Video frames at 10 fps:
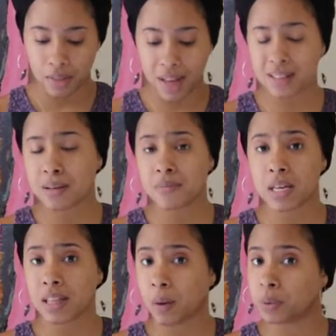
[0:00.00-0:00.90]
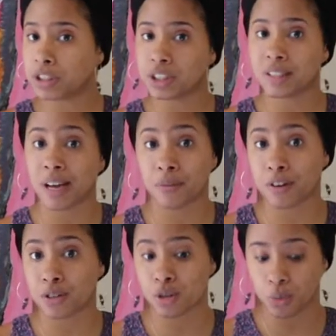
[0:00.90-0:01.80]
That's something that we should
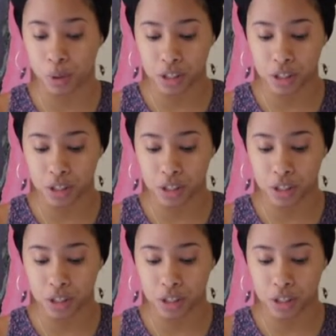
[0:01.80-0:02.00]
never do.